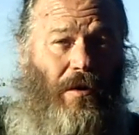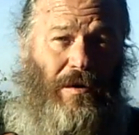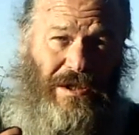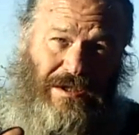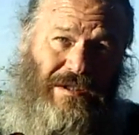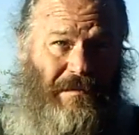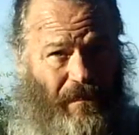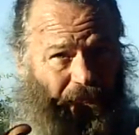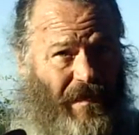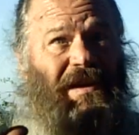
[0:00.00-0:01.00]
who
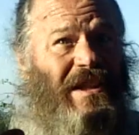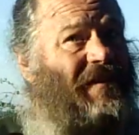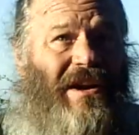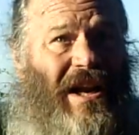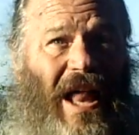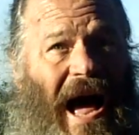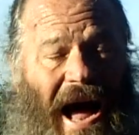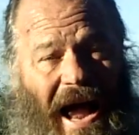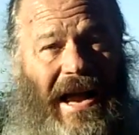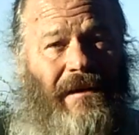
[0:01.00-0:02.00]
is living a
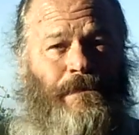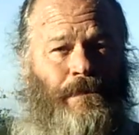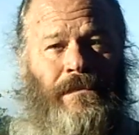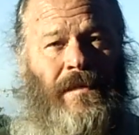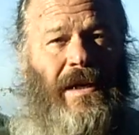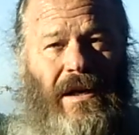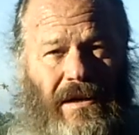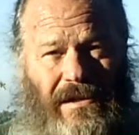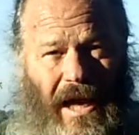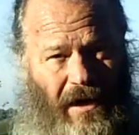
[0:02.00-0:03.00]
lie. You
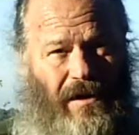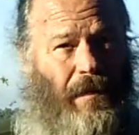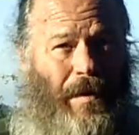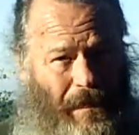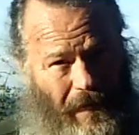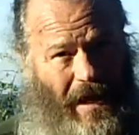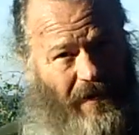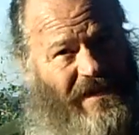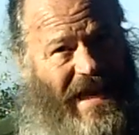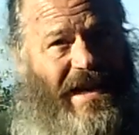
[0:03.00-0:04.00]
know, that the people
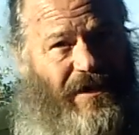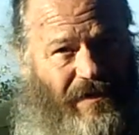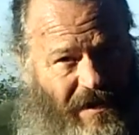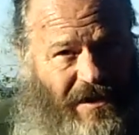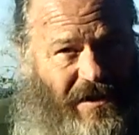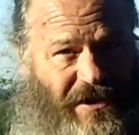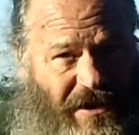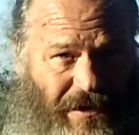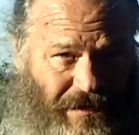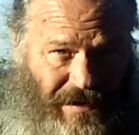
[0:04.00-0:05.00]
that are dangerous to the
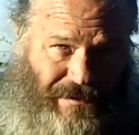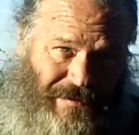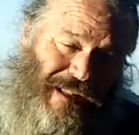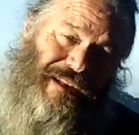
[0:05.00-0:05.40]
children.